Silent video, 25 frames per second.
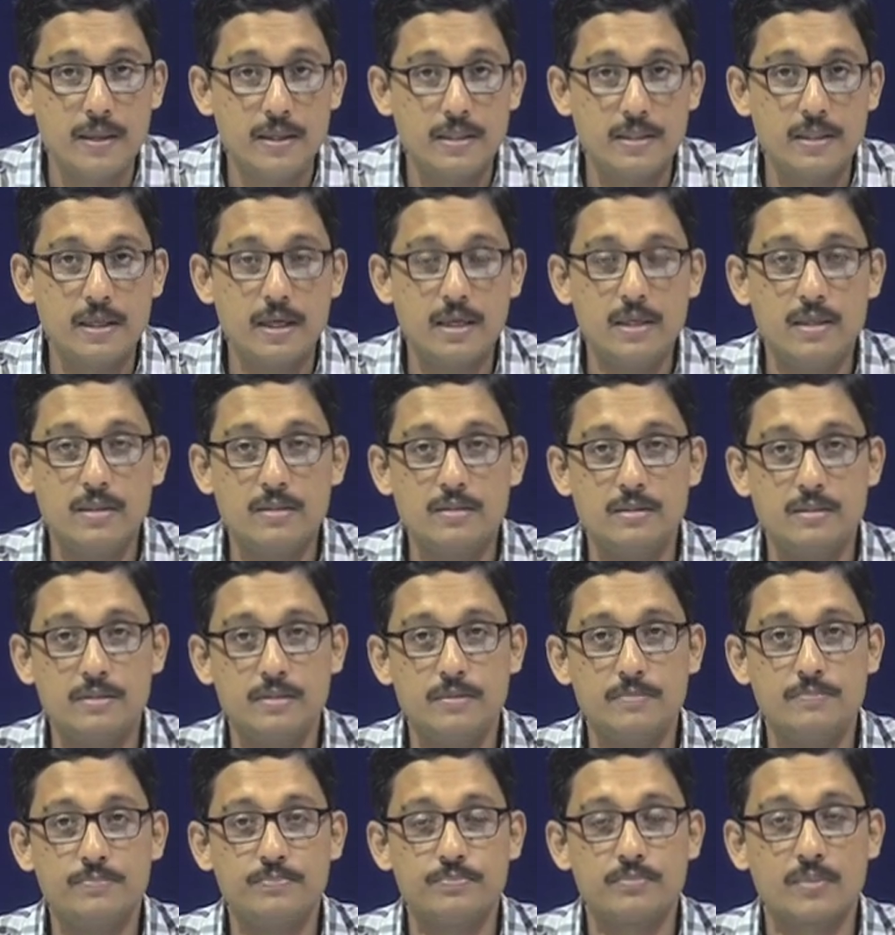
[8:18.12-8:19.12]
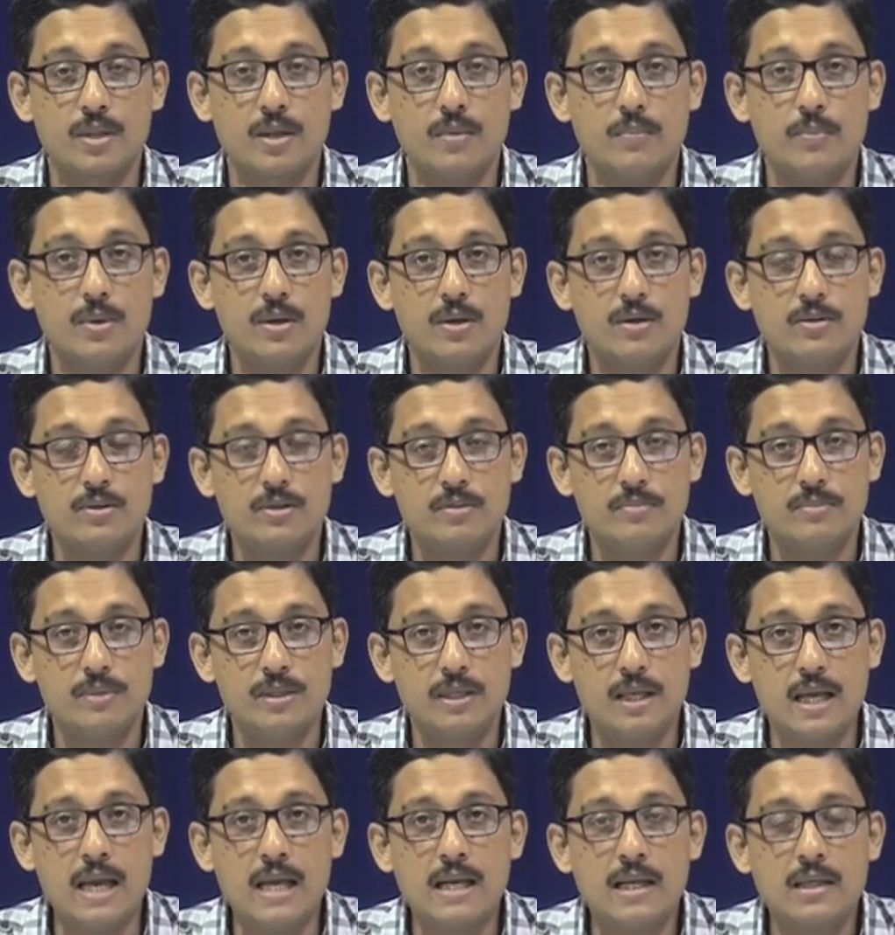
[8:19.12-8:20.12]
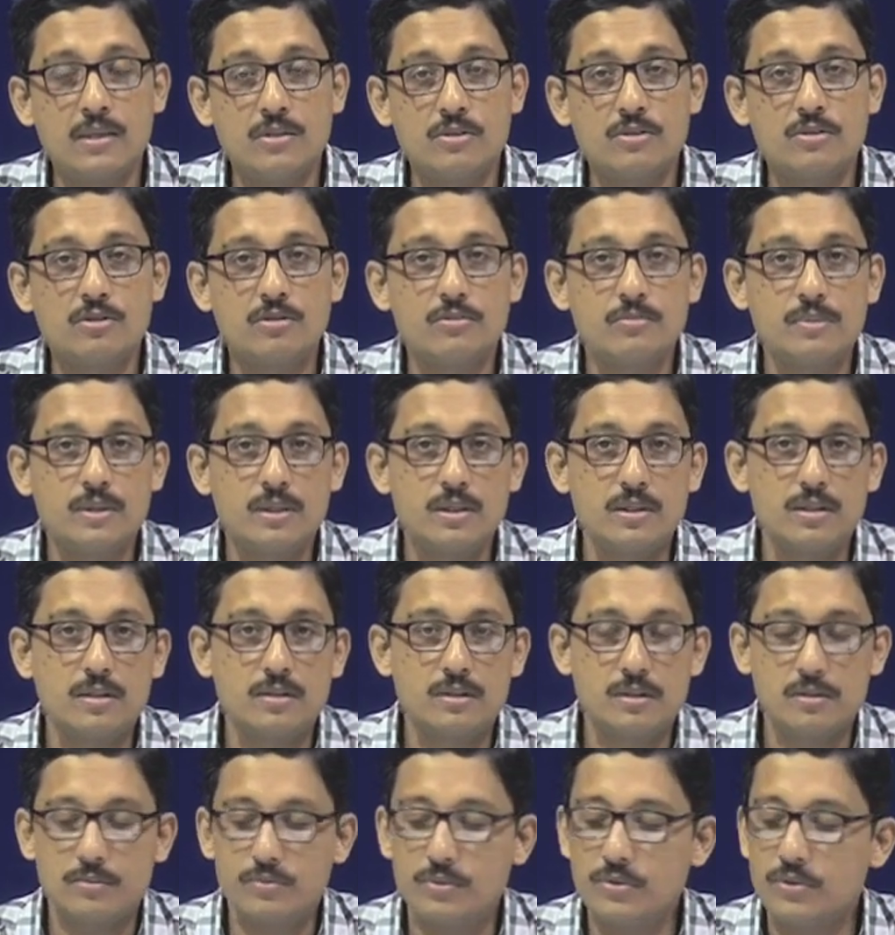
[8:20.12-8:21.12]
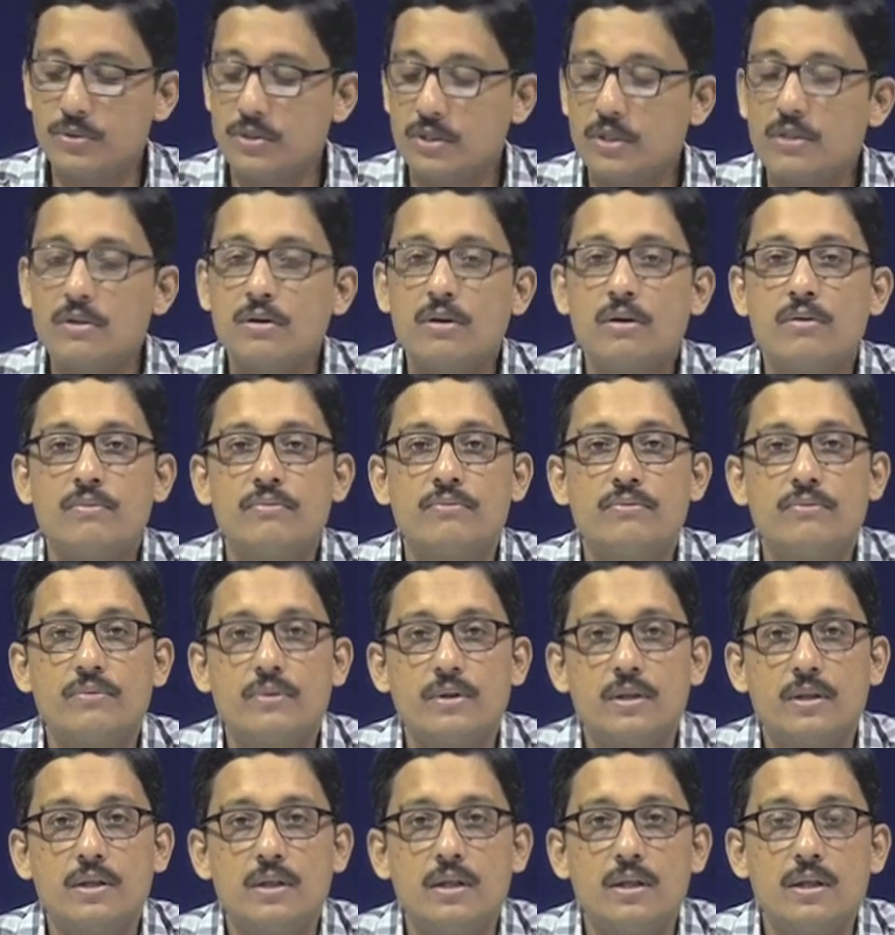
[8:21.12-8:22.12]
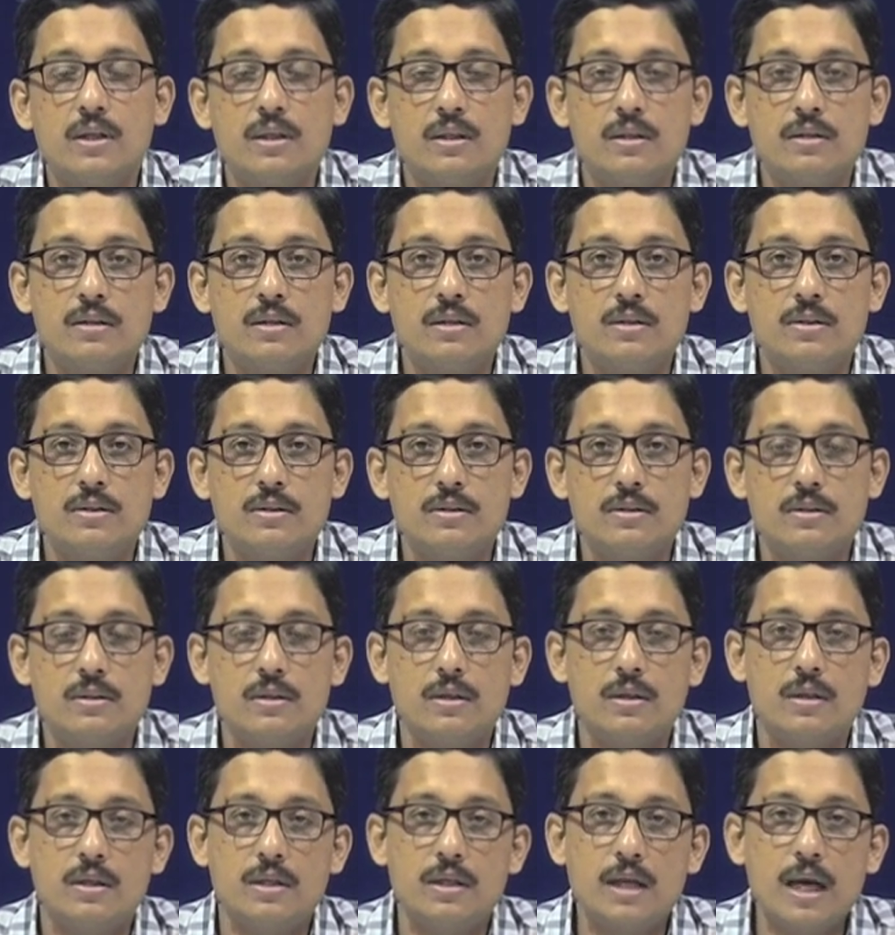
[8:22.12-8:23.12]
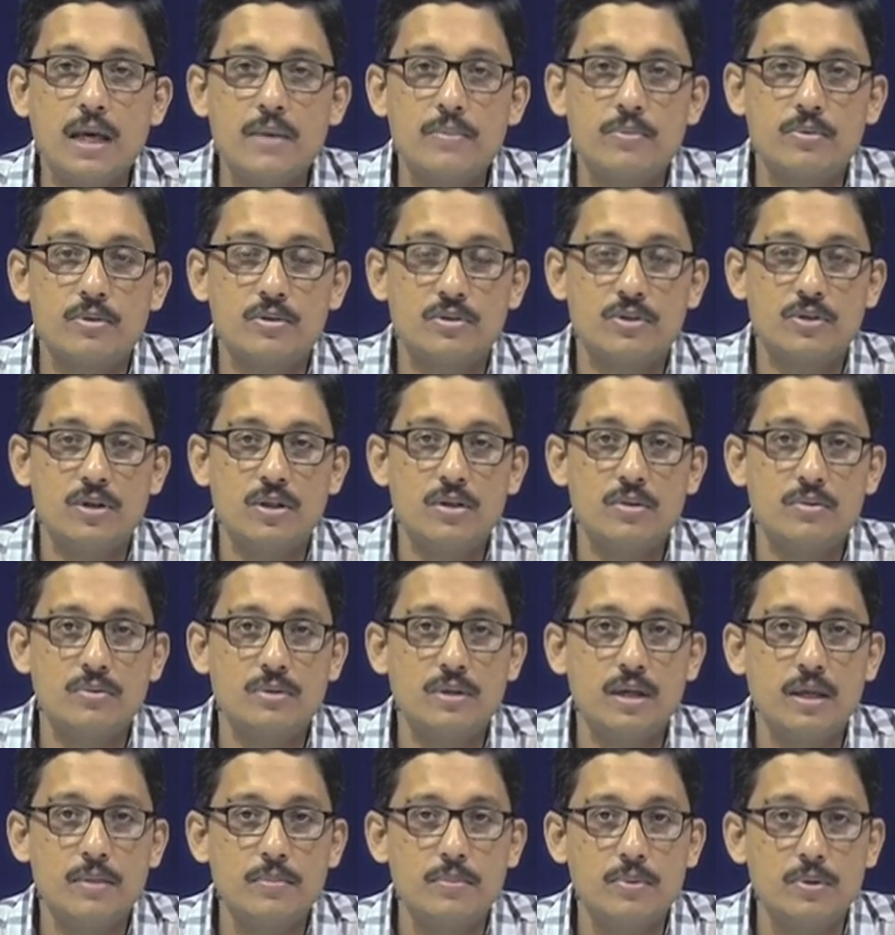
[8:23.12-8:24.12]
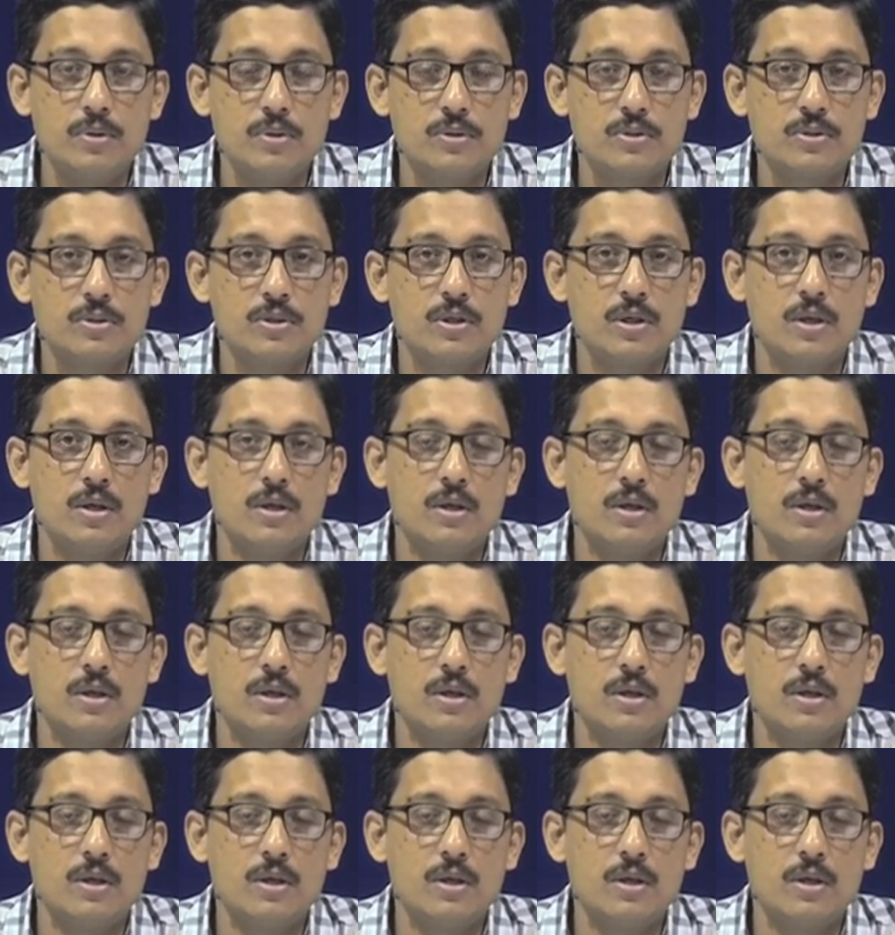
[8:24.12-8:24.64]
that is because of the anisotropic distribution of this solute dipoles